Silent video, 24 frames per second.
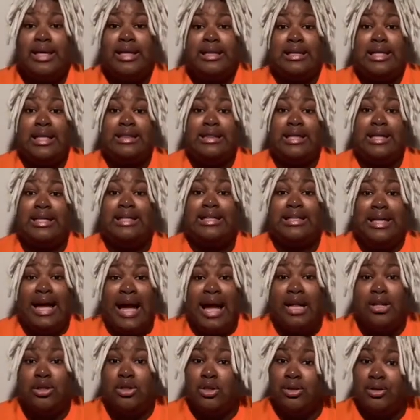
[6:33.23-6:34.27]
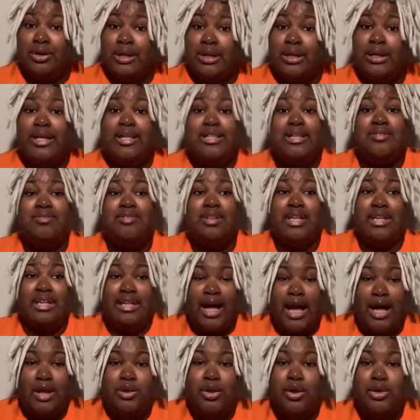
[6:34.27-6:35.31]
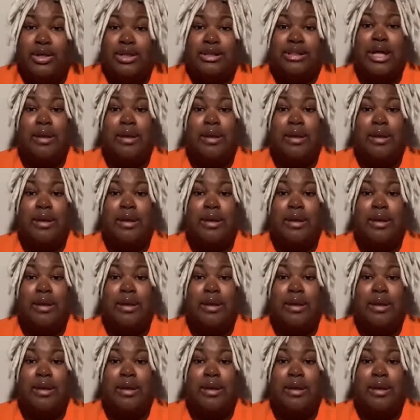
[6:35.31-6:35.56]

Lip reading: that they download it, because if they download it,